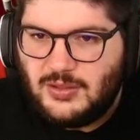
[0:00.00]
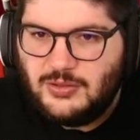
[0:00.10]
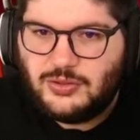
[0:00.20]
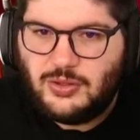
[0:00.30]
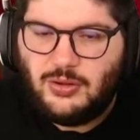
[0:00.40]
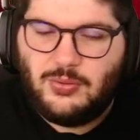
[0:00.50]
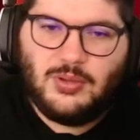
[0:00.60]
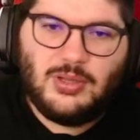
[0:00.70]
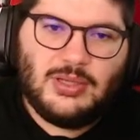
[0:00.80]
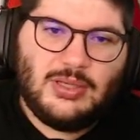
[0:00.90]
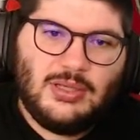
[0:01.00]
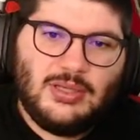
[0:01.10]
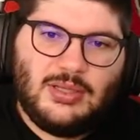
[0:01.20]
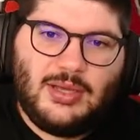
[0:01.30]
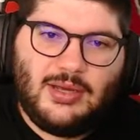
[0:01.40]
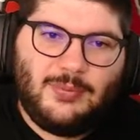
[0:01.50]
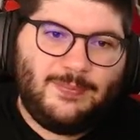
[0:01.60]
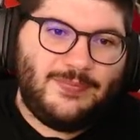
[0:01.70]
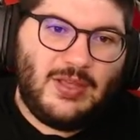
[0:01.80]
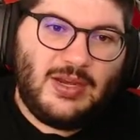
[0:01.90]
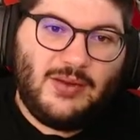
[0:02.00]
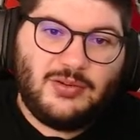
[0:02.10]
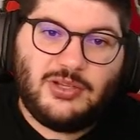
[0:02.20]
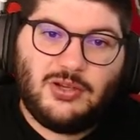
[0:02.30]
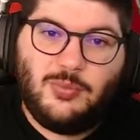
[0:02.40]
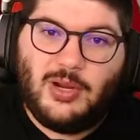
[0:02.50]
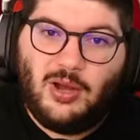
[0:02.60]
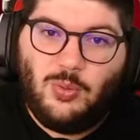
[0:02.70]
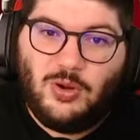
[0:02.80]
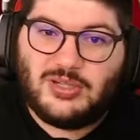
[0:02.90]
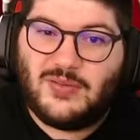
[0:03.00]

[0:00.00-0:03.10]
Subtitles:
So, yeah. And Everton could be a lot worse.